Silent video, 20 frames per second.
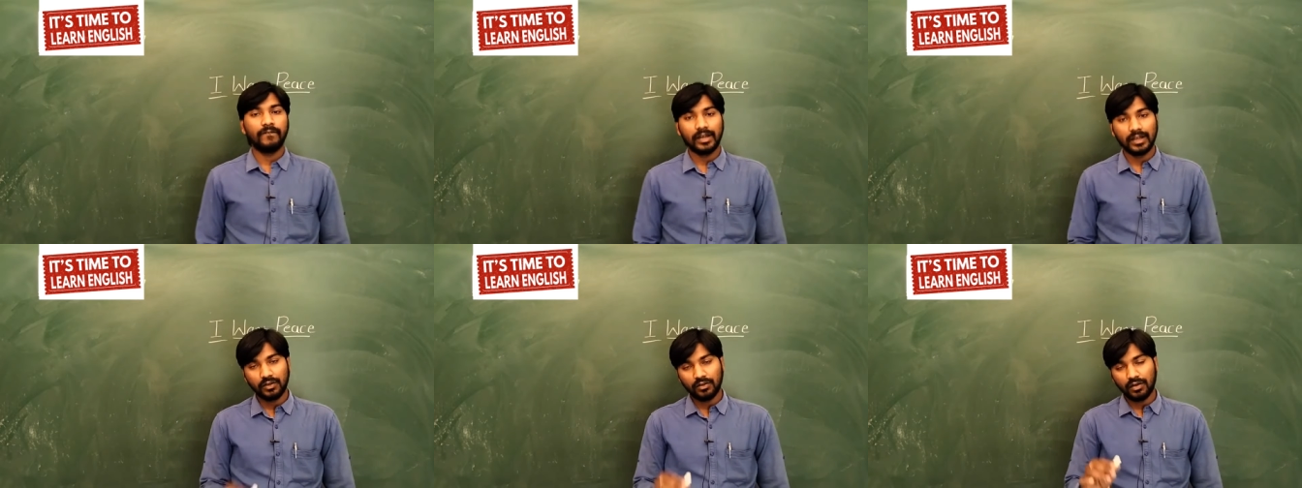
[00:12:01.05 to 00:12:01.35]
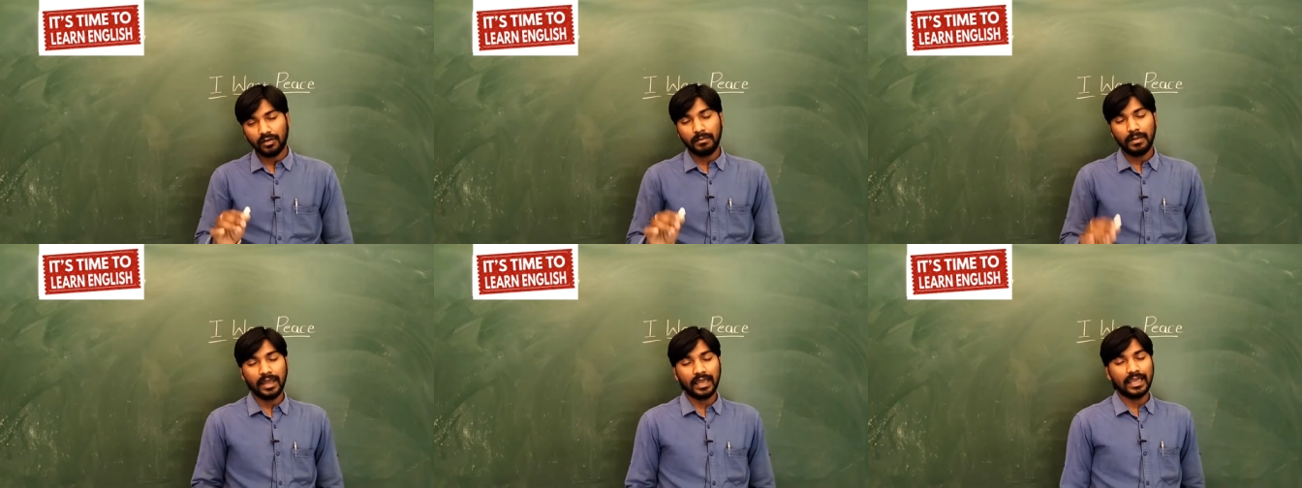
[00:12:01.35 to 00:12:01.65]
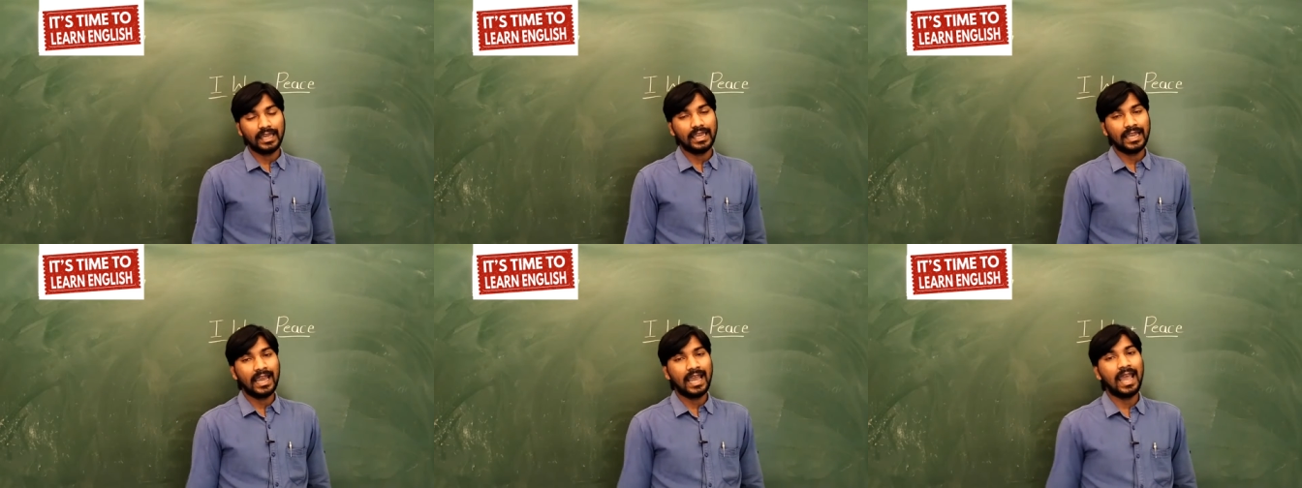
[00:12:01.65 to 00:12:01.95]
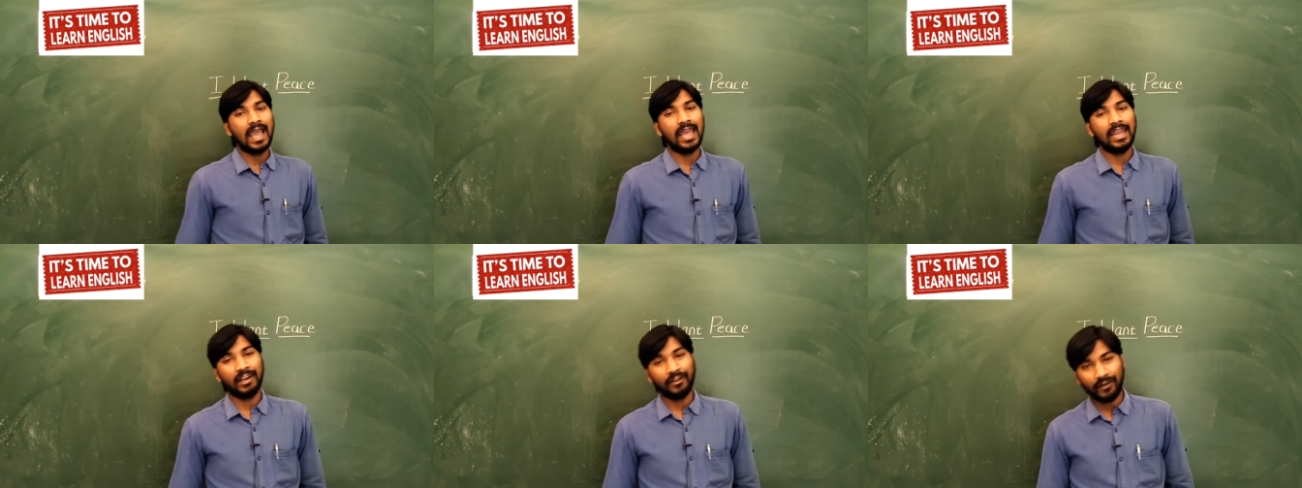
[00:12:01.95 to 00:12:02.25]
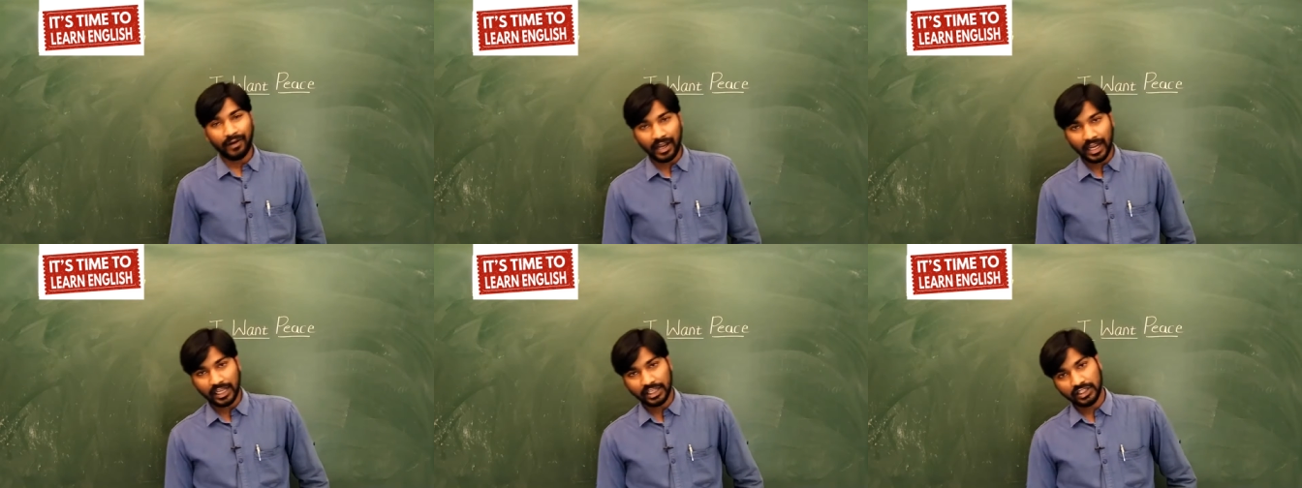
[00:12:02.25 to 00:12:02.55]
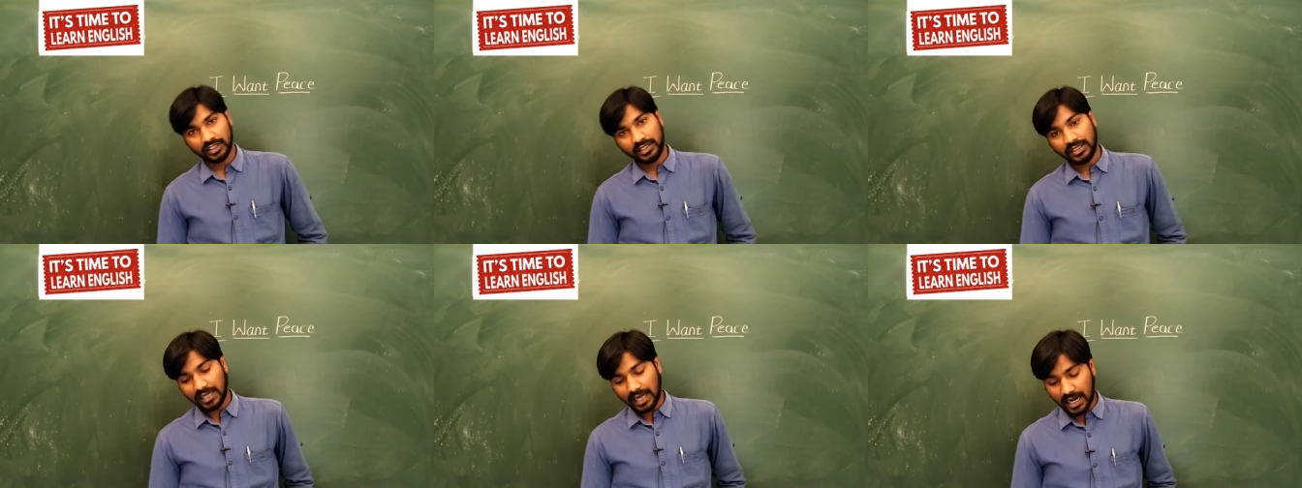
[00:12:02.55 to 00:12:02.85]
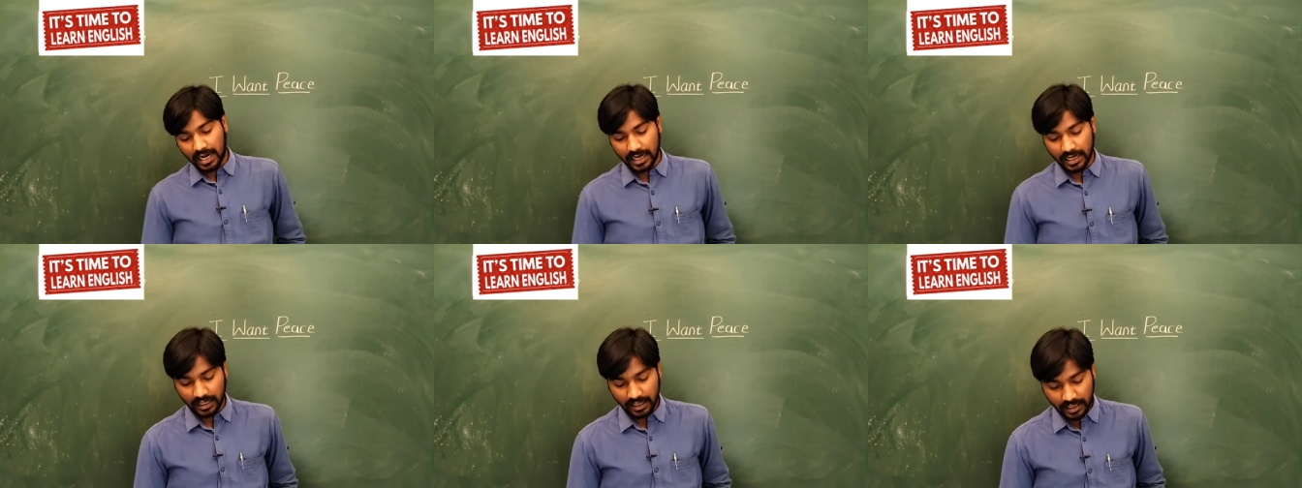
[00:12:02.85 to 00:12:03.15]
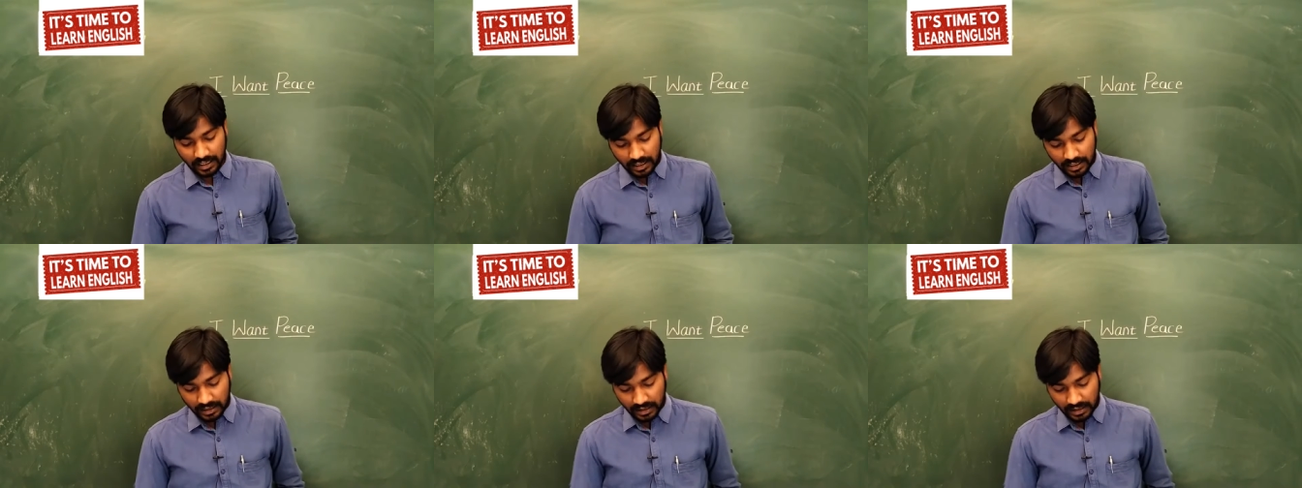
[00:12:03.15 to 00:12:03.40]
when you are making an invitation card?